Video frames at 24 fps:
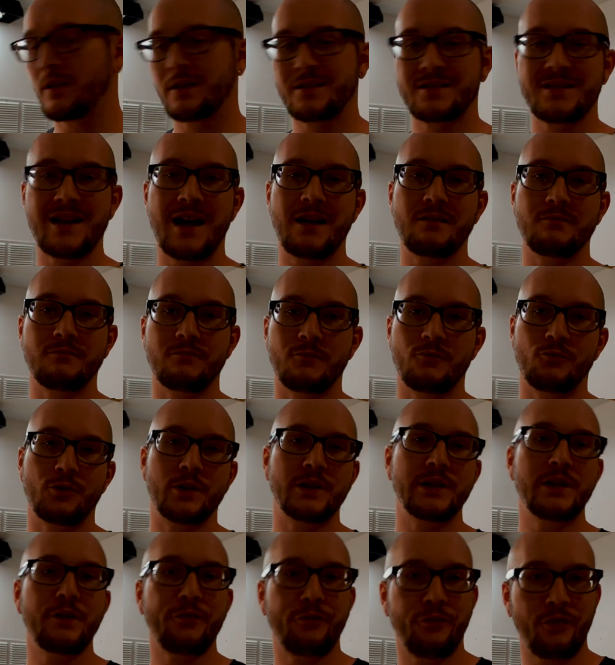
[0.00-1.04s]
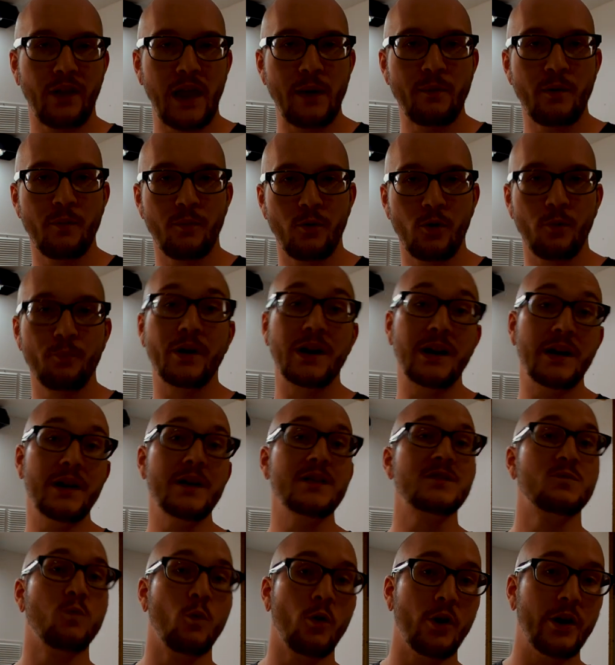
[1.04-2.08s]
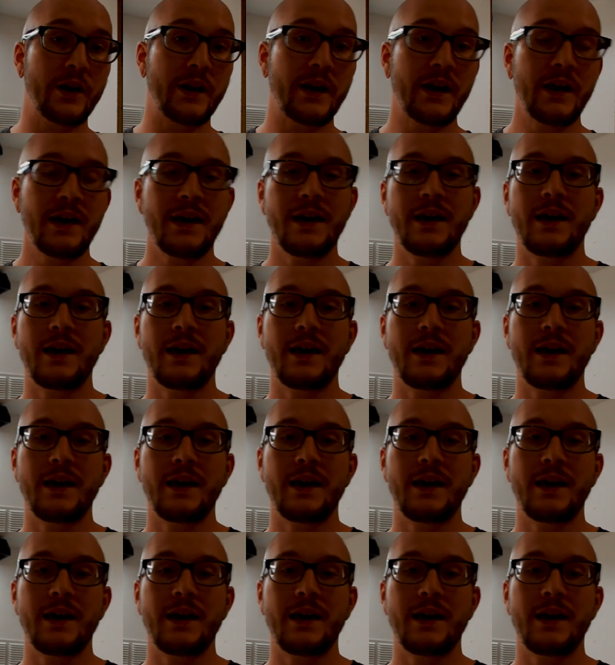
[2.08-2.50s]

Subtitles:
it's not really flammable, but it is wood,